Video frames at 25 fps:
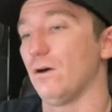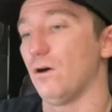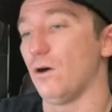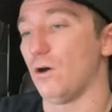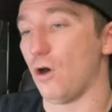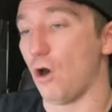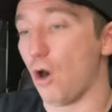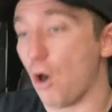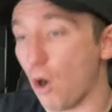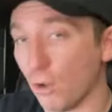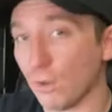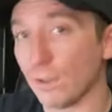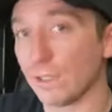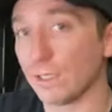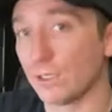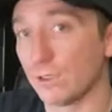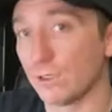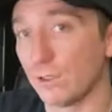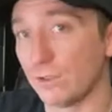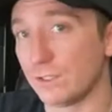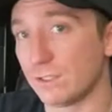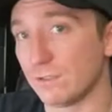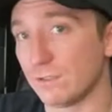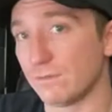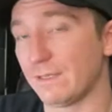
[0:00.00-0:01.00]

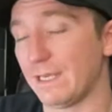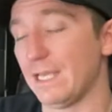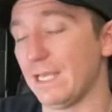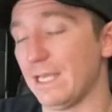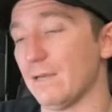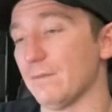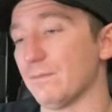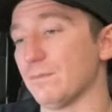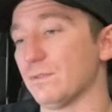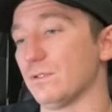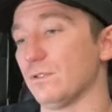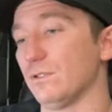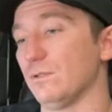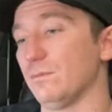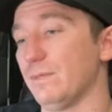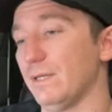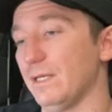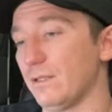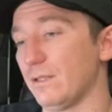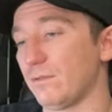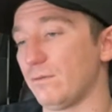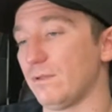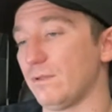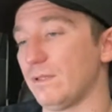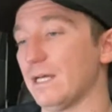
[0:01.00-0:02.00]
All-inclusive camp. So you pay the
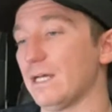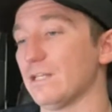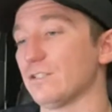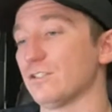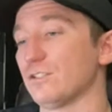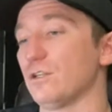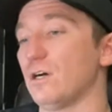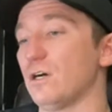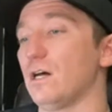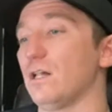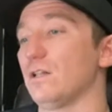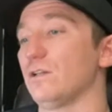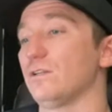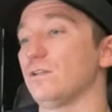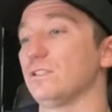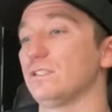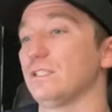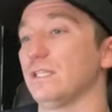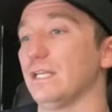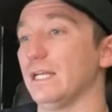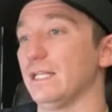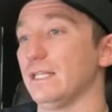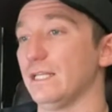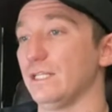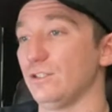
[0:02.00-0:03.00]
$3,000
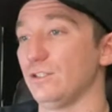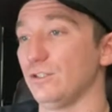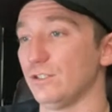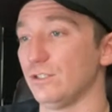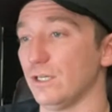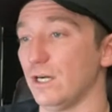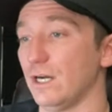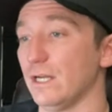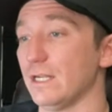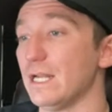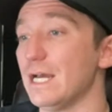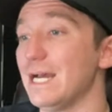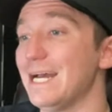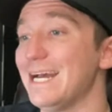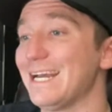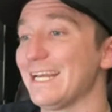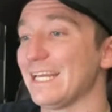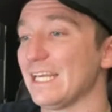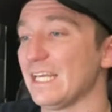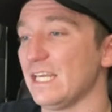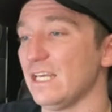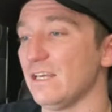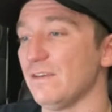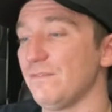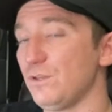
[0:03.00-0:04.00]
and then you're done.
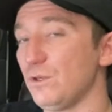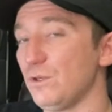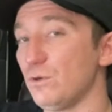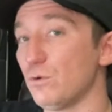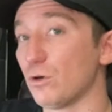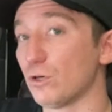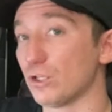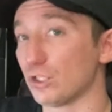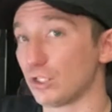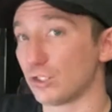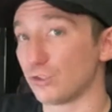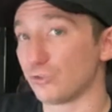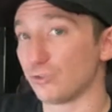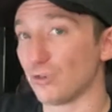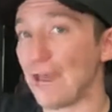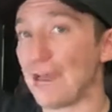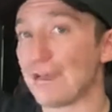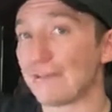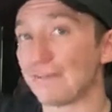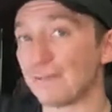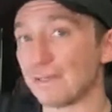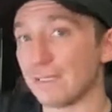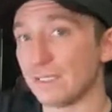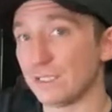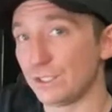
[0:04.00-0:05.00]
If you are
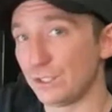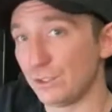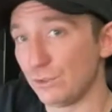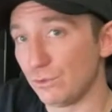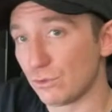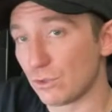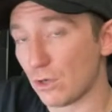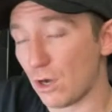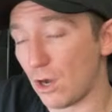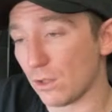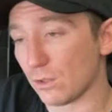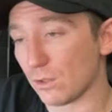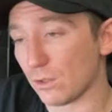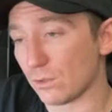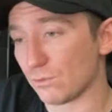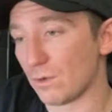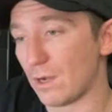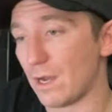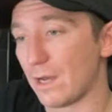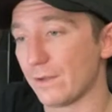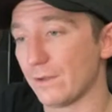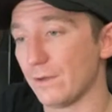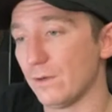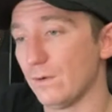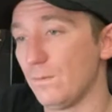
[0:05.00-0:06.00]
traveling to
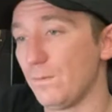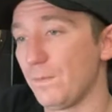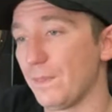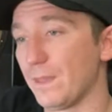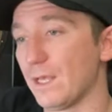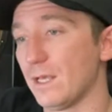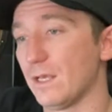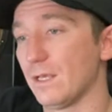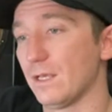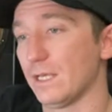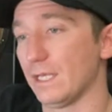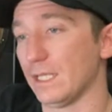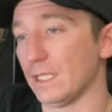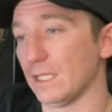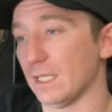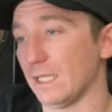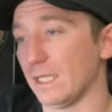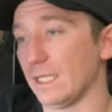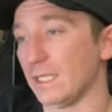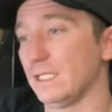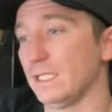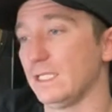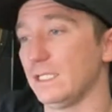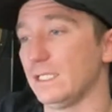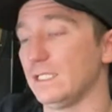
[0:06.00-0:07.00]
Colorado and
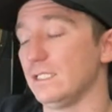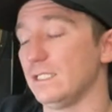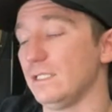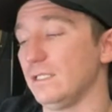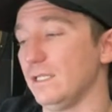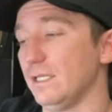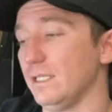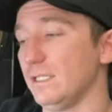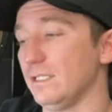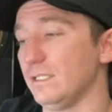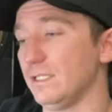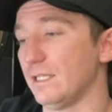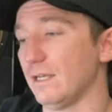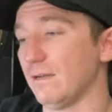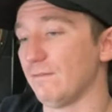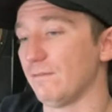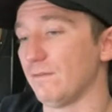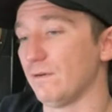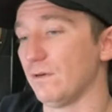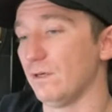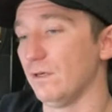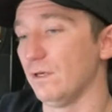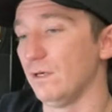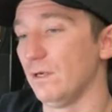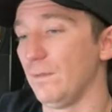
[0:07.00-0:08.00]
landing in, in
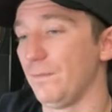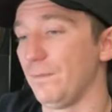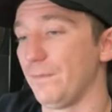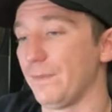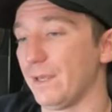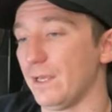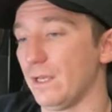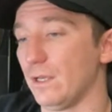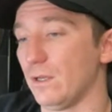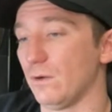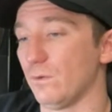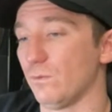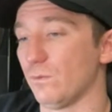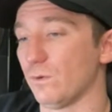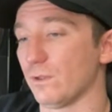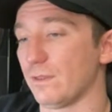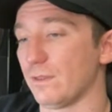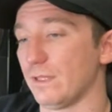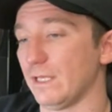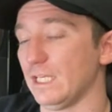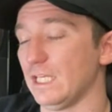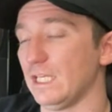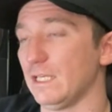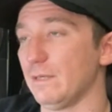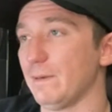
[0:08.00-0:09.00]
Denver, we're
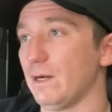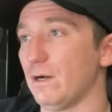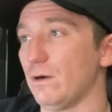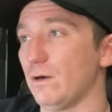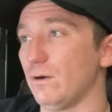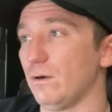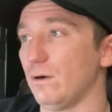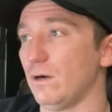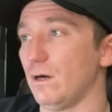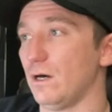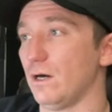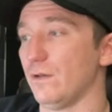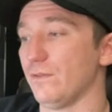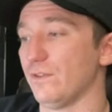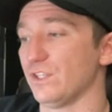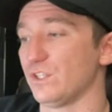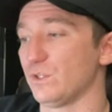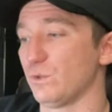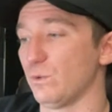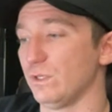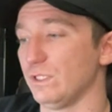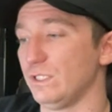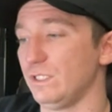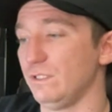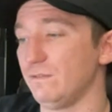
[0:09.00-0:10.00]
thinking about on the
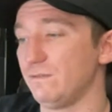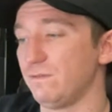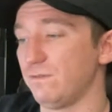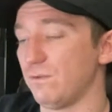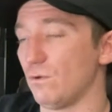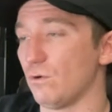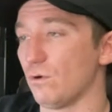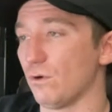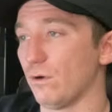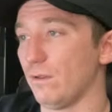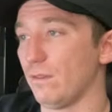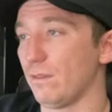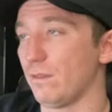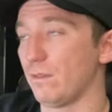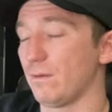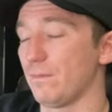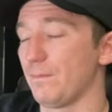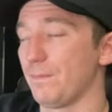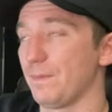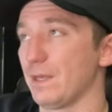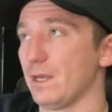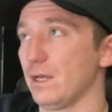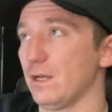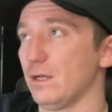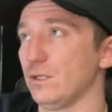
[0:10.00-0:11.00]
24th
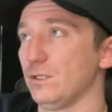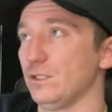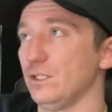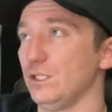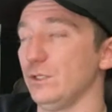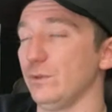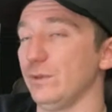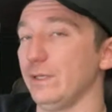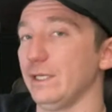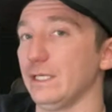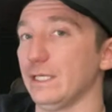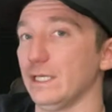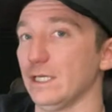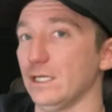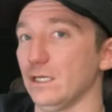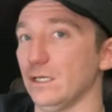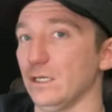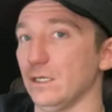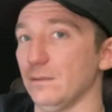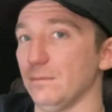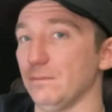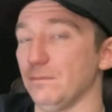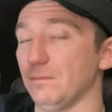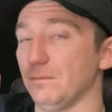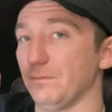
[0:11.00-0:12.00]
doing
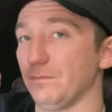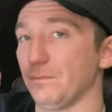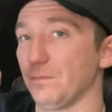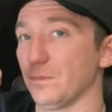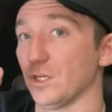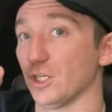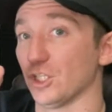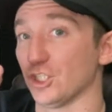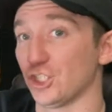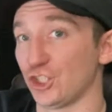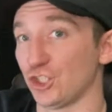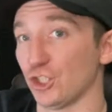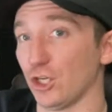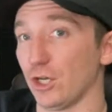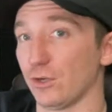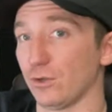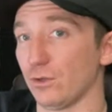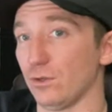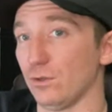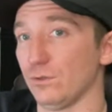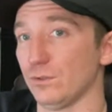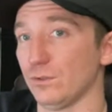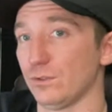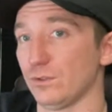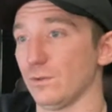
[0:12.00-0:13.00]
um, a
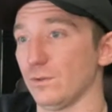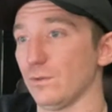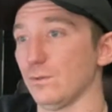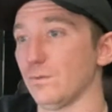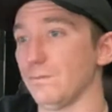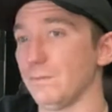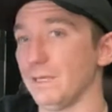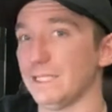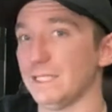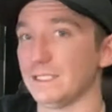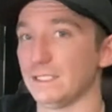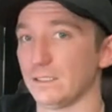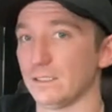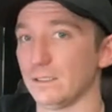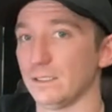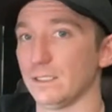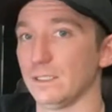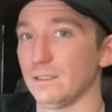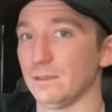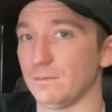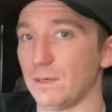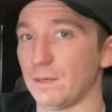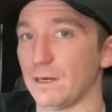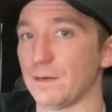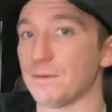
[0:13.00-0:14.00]
shuttle. So
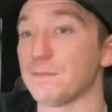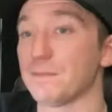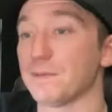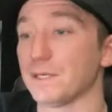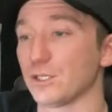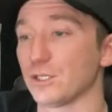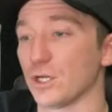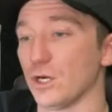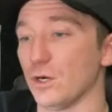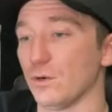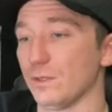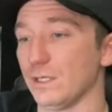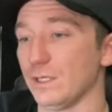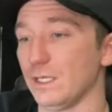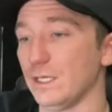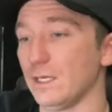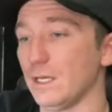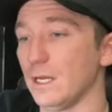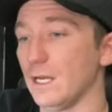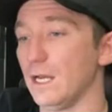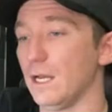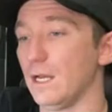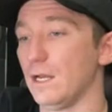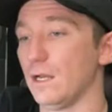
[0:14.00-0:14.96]
basically, probably be Cody